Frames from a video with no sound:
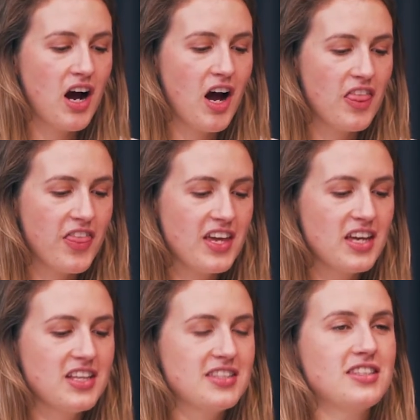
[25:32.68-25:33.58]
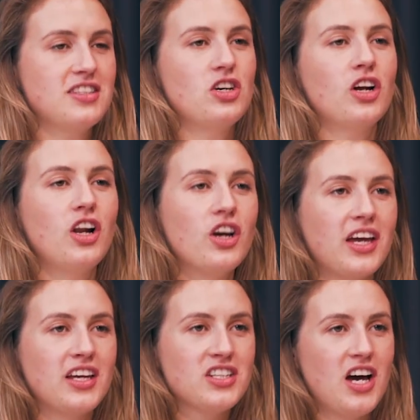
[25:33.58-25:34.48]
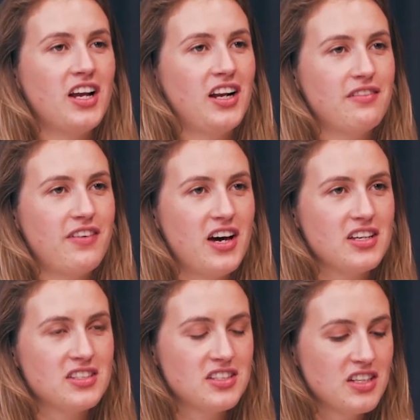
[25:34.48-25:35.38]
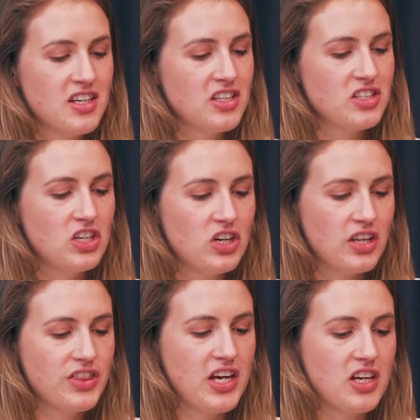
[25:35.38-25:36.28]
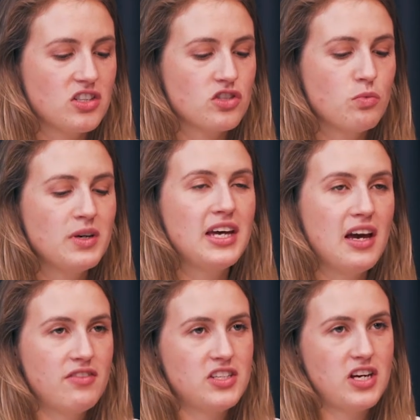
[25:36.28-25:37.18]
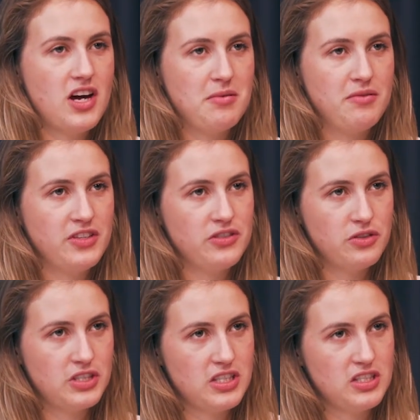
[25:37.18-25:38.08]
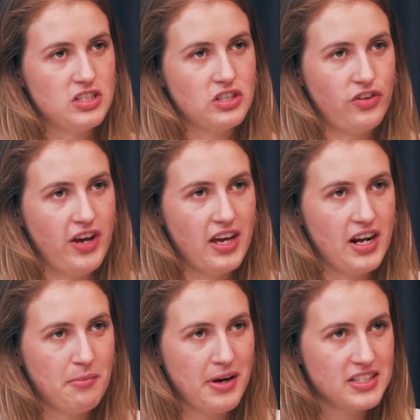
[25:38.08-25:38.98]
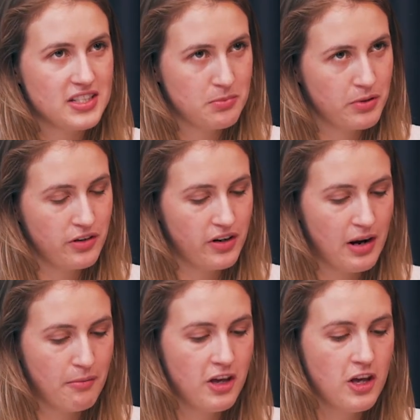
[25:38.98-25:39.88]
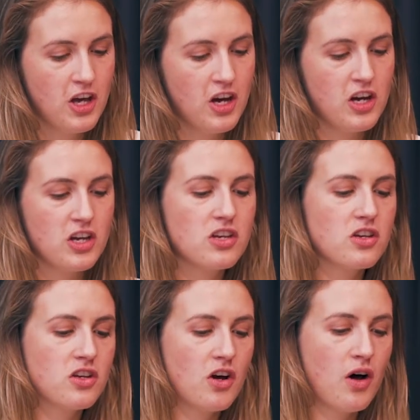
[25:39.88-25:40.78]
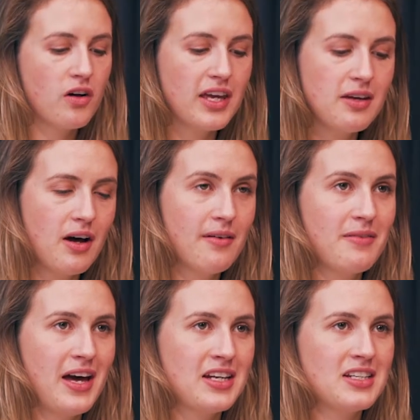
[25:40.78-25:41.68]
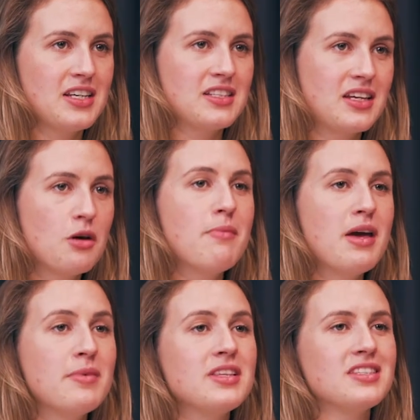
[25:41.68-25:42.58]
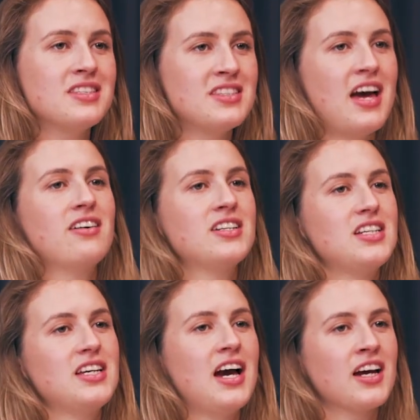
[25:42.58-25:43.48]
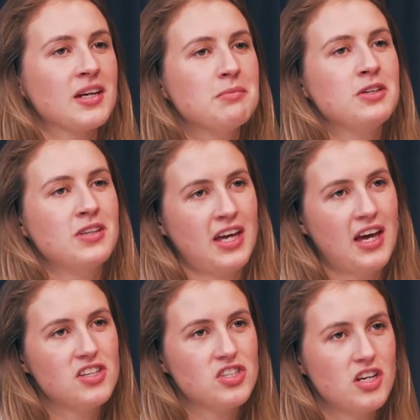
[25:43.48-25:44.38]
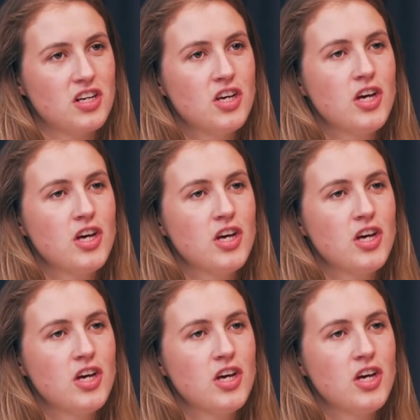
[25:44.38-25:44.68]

I think you got to look internally first. So you got to think, do we have the time and resources to create an ambassador program? I'll keep coming back to this: commitment, sincerity, and communication.